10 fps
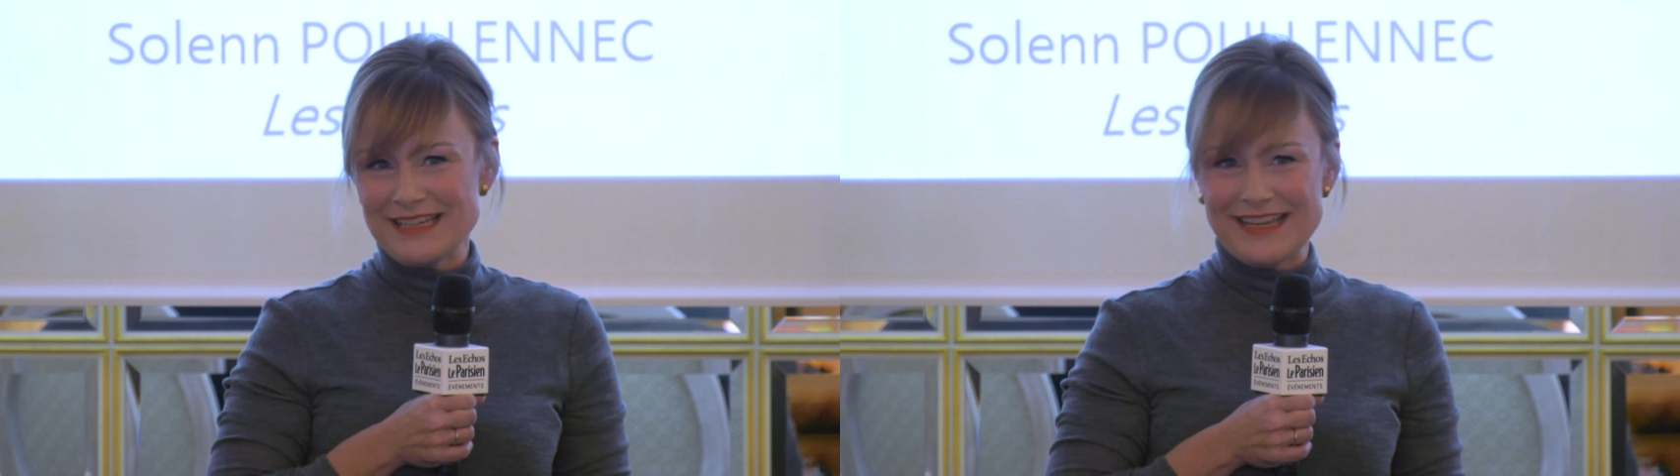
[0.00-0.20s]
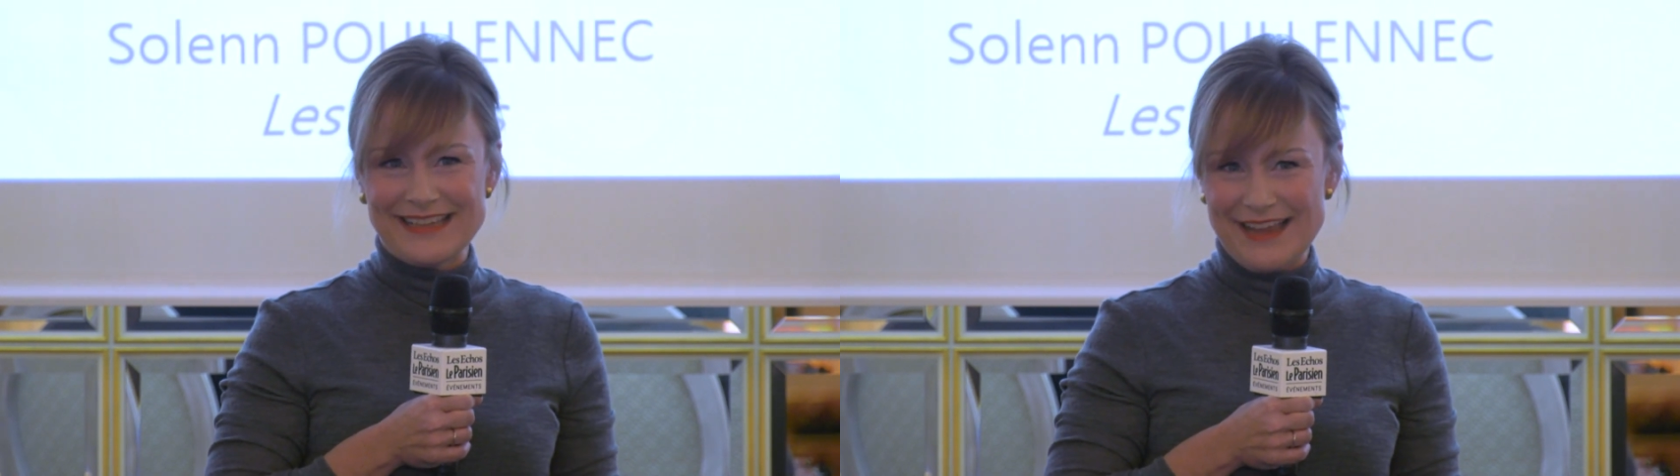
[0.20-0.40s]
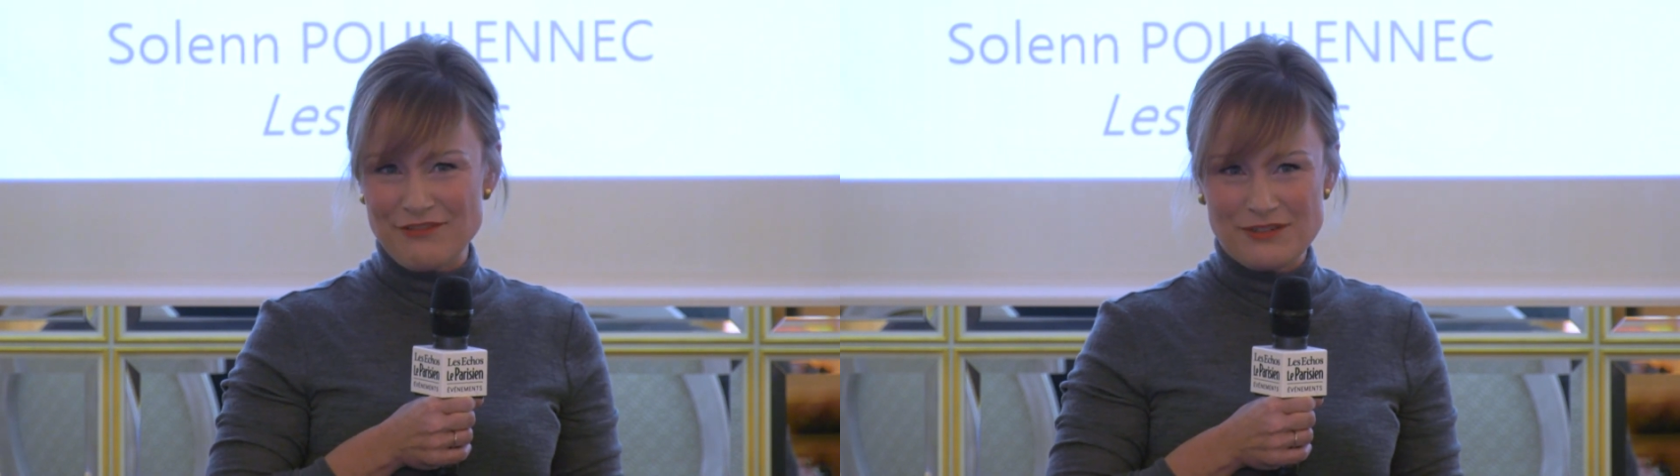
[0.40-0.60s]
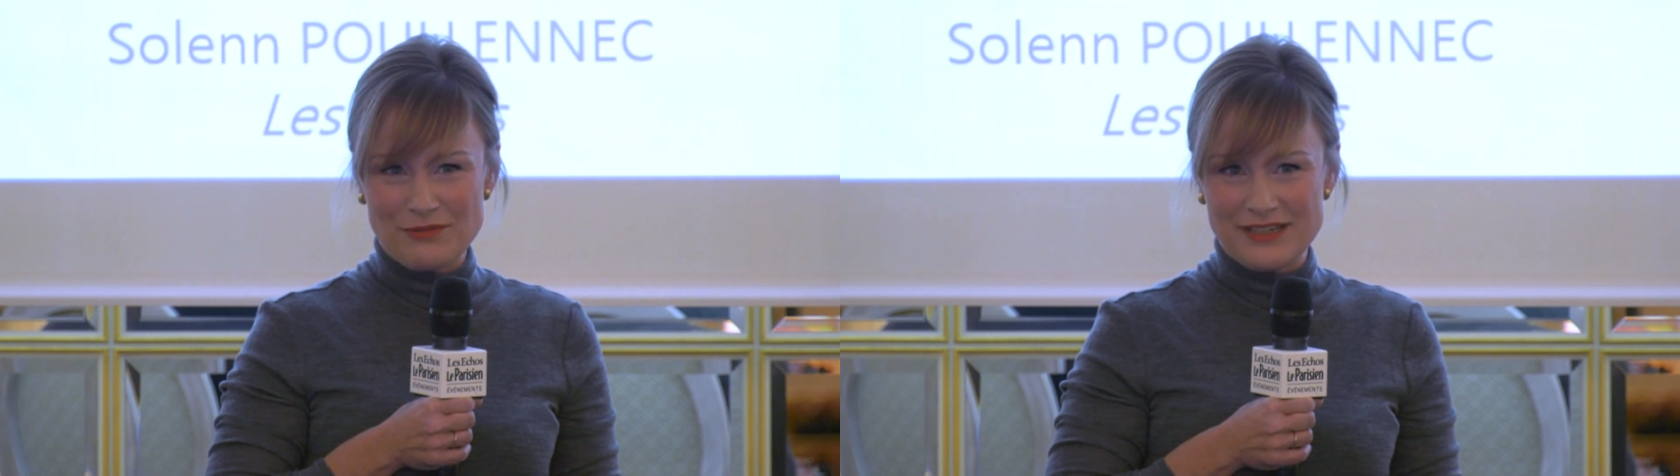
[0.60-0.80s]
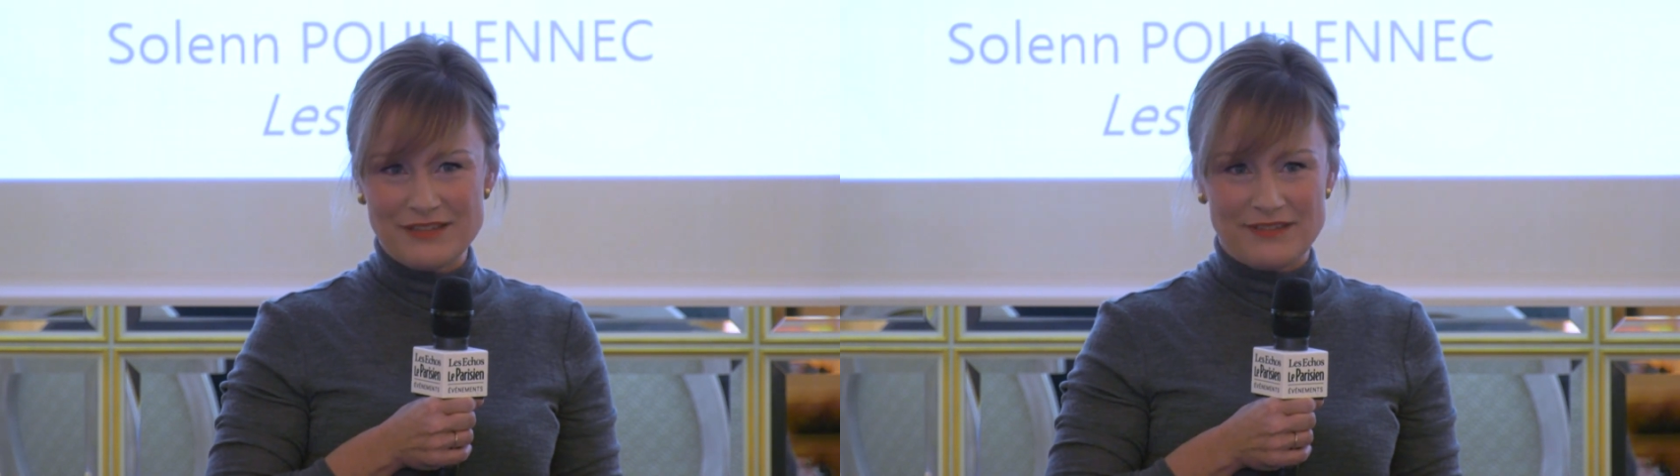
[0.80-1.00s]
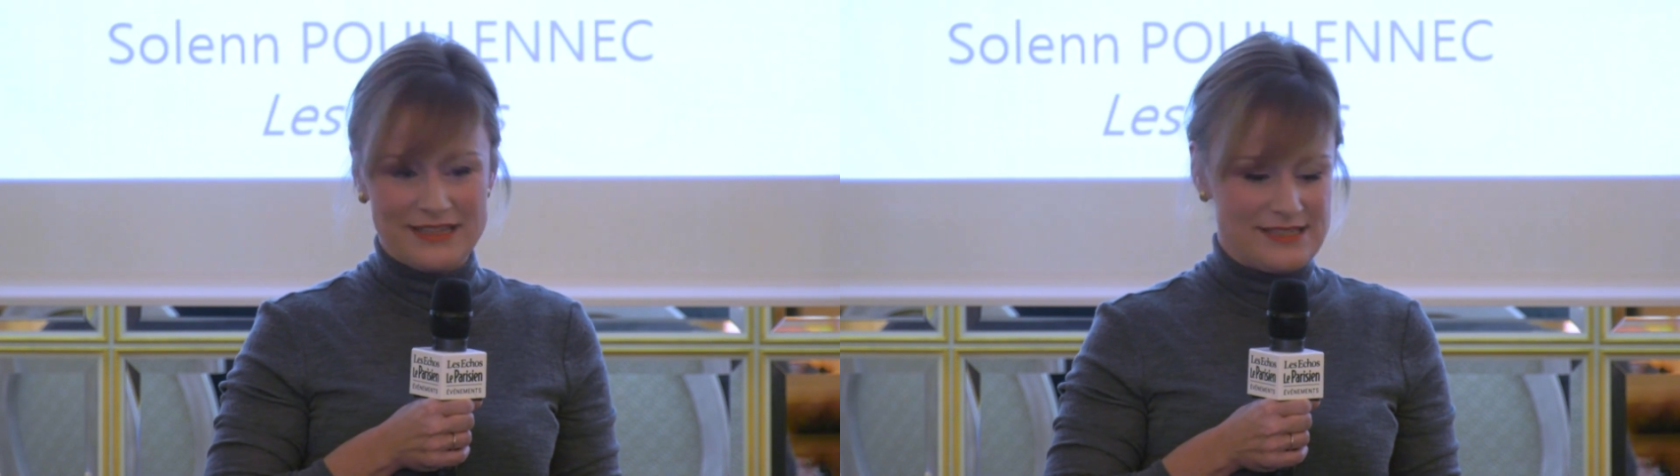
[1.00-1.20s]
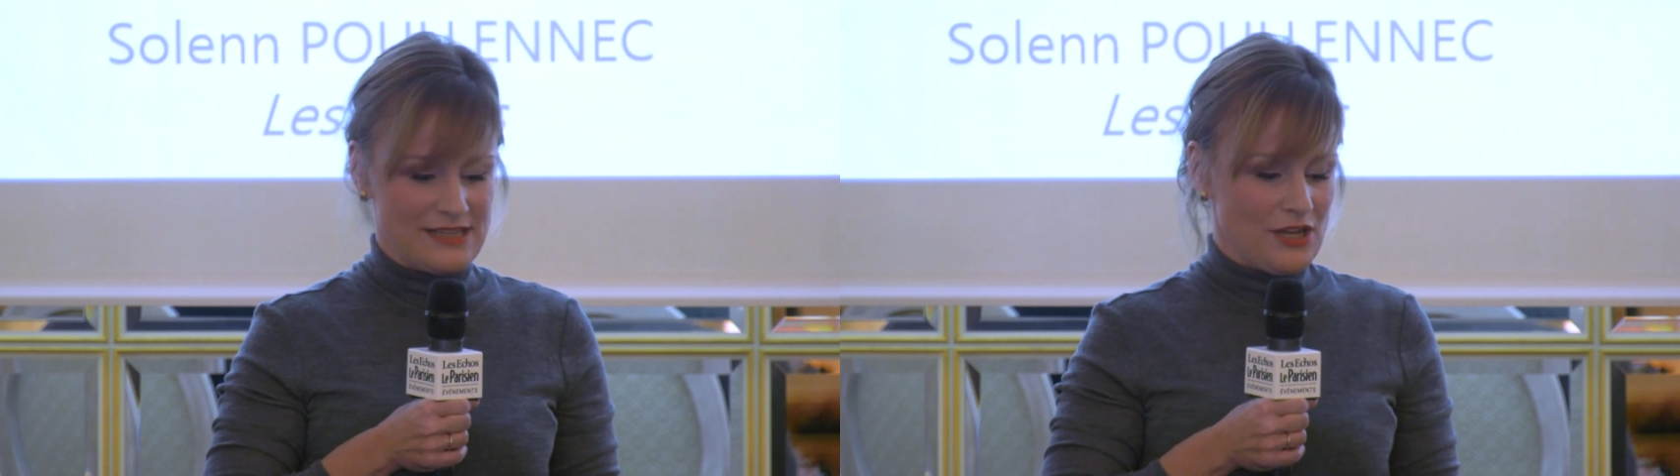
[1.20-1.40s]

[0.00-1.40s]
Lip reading: like every one of us,